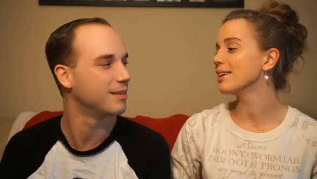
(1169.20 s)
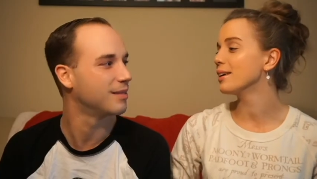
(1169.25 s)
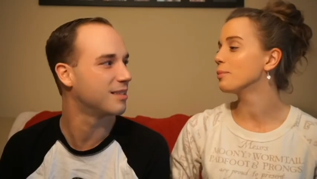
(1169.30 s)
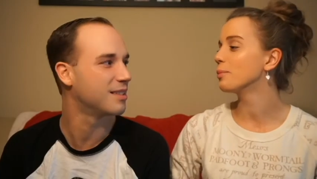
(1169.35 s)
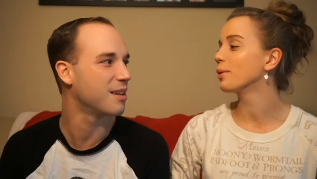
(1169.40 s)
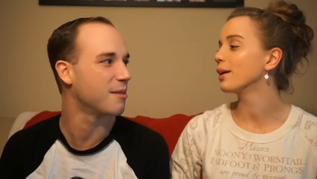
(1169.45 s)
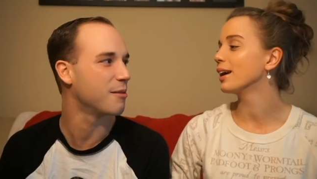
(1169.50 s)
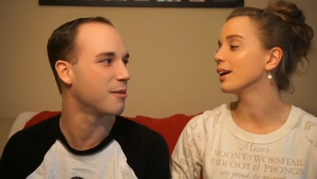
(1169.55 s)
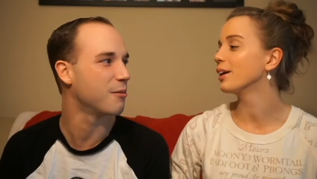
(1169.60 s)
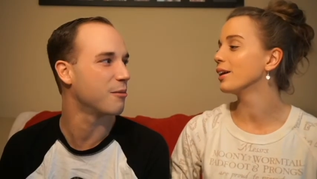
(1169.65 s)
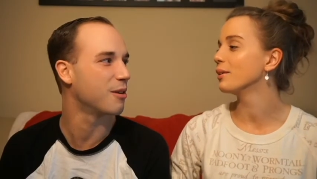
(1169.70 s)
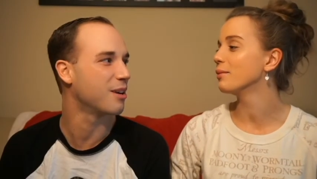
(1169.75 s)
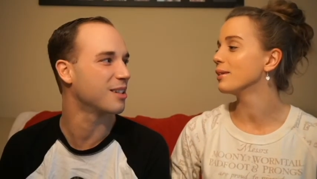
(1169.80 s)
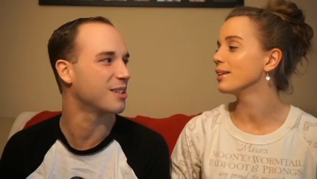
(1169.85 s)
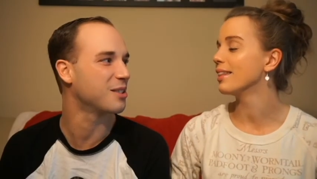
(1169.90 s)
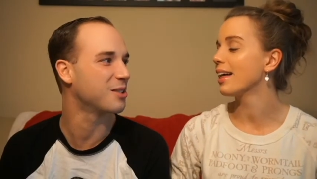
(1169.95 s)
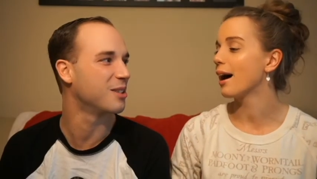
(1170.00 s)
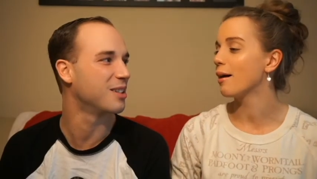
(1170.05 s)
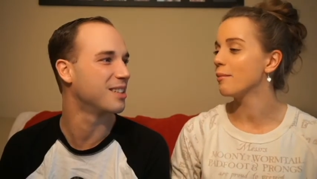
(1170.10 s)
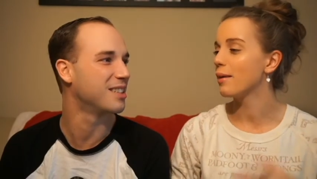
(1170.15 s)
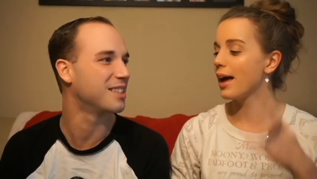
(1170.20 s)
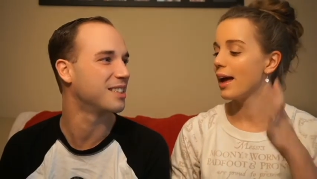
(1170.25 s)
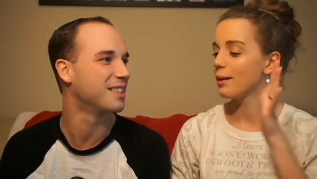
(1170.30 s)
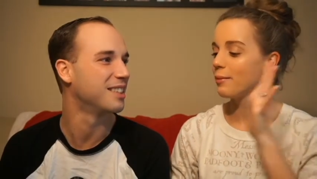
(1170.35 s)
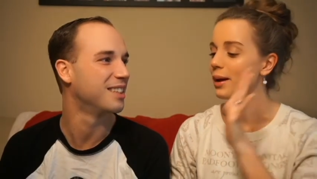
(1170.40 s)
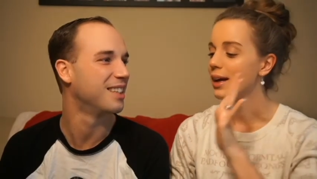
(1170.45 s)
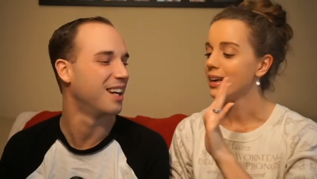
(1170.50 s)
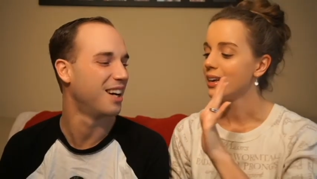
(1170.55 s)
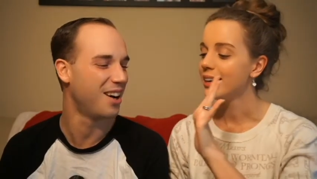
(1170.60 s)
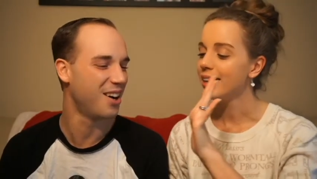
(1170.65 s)
Speaker 1: did pretty good with that,
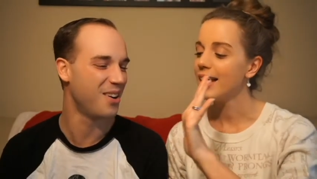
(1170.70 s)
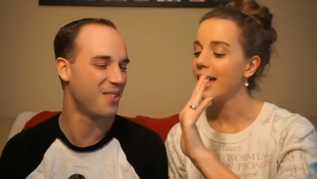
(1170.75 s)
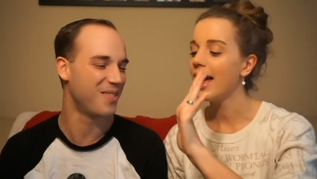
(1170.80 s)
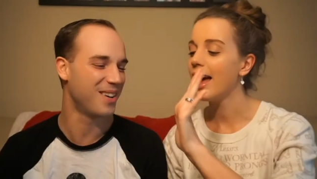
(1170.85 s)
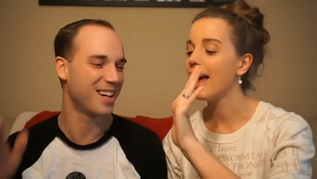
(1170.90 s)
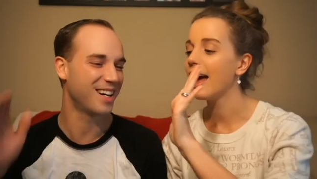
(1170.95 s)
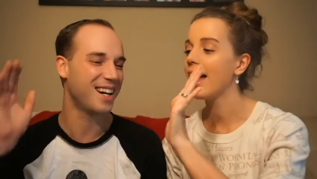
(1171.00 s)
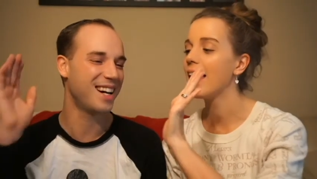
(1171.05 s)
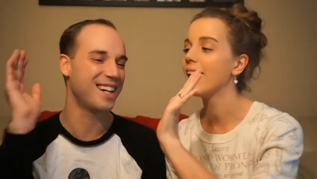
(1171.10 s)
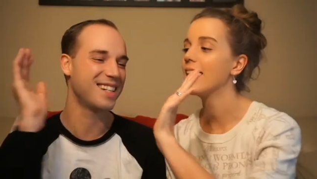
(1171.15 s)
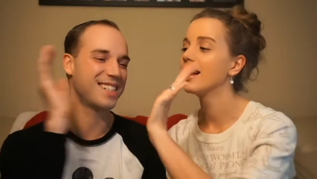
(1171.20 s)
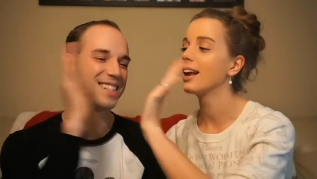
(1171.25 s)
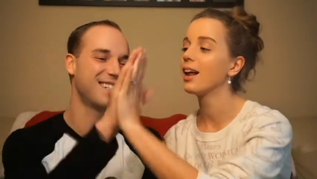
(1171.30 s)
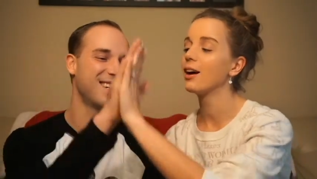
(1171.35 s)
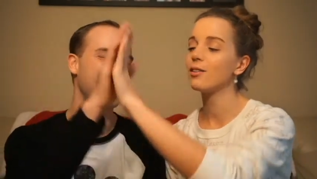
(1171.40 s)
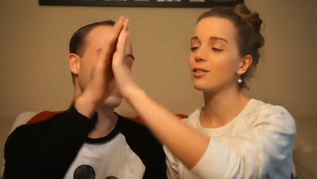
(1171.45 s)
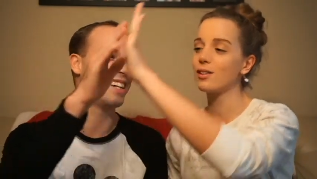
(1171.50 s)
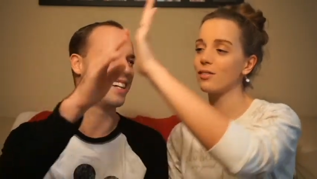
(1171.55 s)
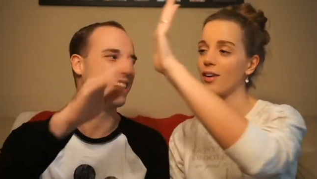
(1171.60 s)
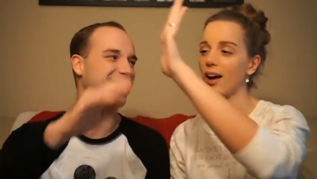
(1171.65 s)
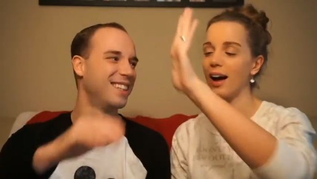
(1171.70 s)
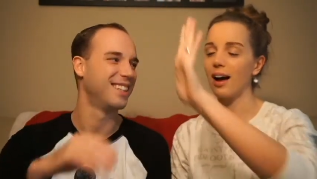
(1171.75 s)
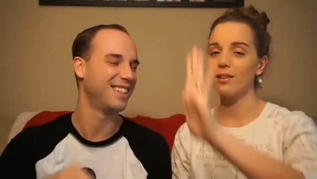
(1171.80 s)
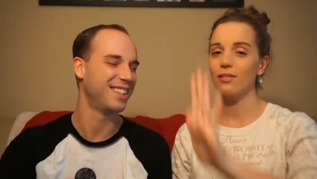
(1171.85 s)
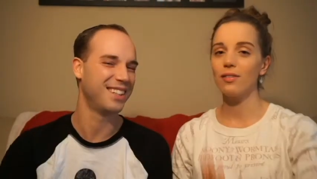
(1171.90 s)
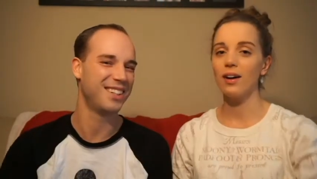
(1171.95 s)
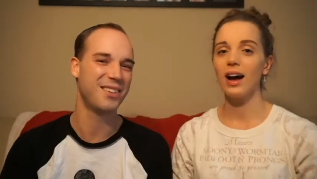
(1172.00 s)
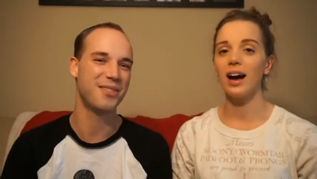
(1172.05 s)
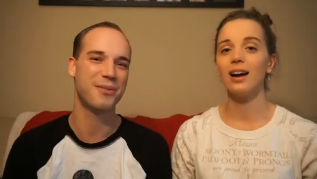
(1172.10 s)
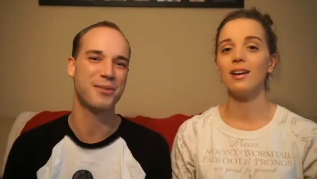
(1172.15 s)
babe. Oh yay, gosh, loads of
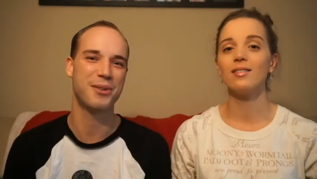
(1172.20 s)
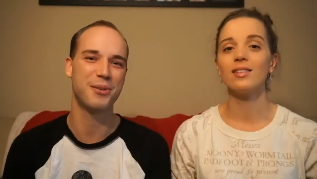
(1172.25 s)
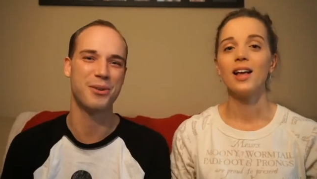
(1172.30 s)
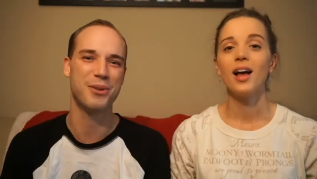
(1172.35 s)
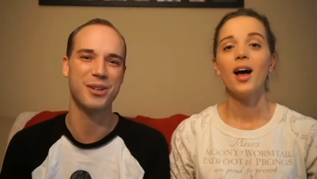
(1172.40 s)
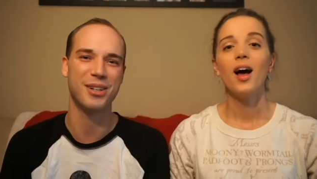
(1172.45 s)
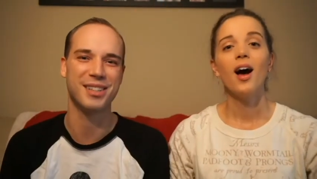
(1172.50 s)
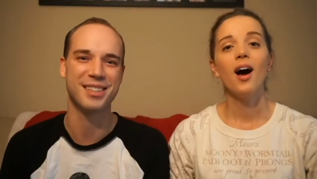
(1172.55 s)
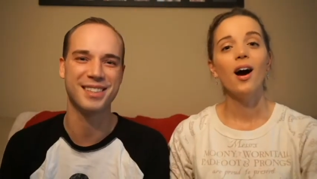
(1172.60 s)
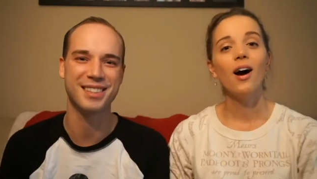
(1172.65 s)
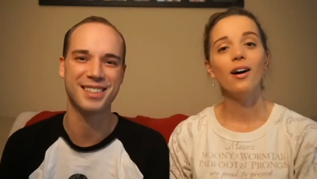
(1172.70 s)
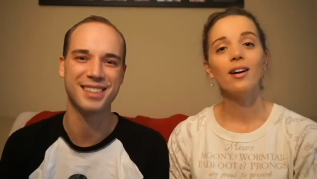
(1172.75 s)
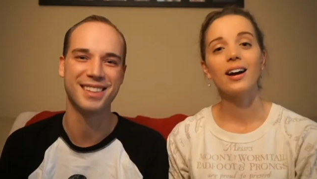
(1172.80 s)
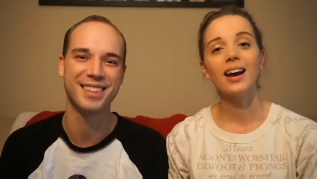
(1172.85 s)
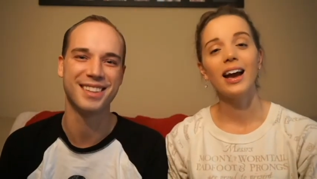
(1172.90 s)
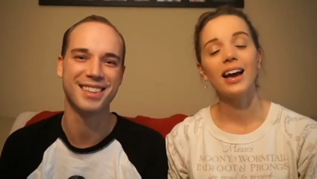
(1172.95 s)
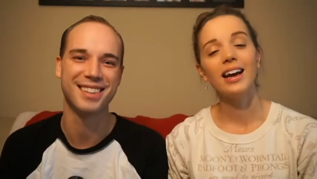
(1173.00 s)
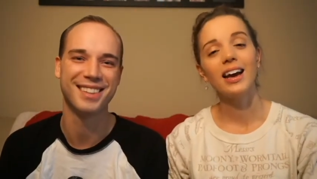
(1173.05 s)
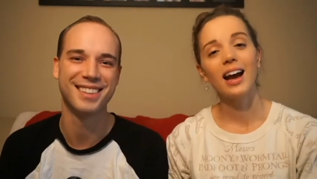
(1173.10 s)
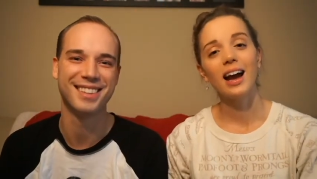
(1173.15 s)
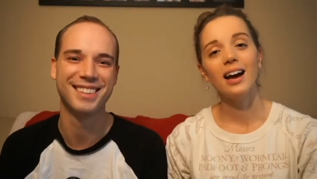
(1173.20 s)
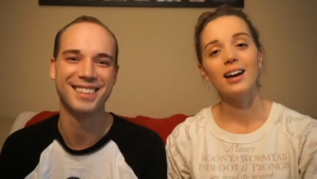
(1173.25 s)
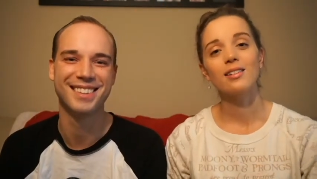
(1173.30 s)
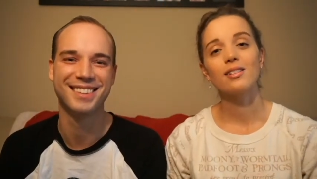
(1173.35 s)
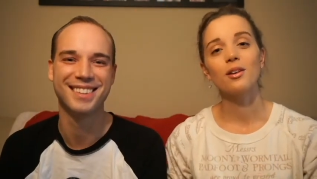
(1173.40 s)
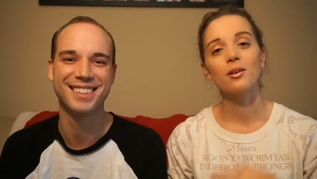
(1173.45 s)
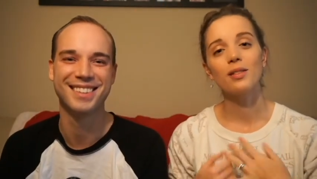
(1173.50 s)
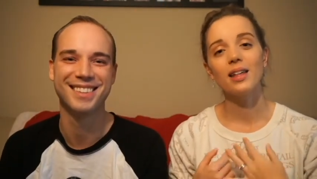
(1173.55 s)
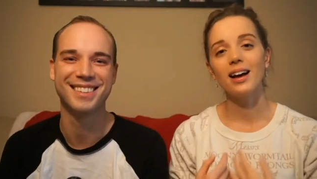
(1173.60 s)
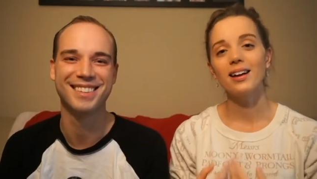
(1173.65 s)
high fives. Of course. Okay,
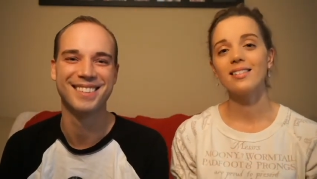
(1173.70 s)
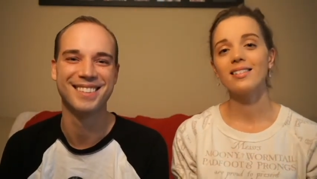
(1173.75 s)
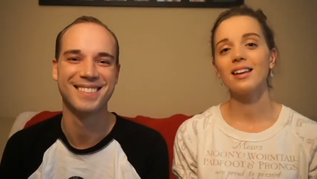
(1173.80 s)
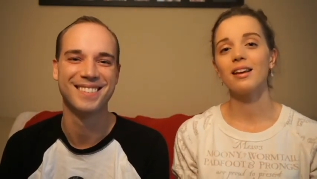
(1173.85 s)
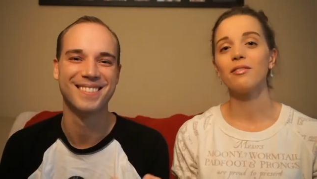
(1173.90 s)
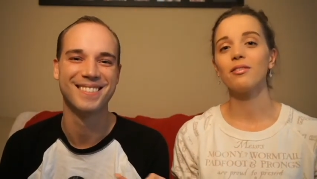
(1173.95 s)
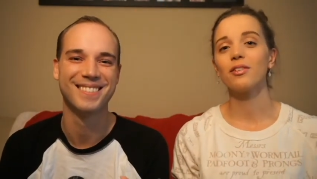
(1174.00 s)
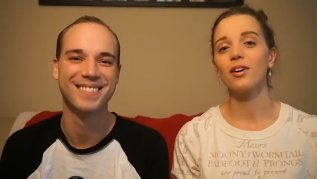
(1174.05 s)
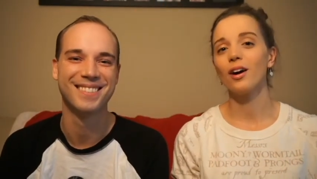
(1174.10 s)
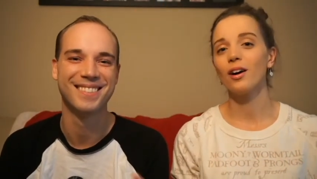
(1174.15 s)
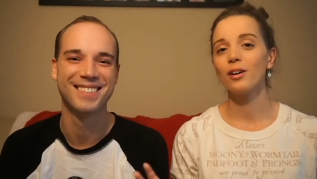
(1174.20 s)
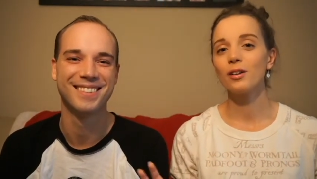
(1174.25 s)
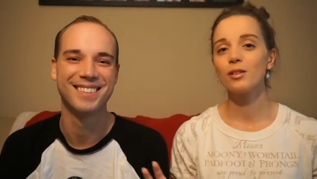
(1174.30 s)
guys, so that's it for our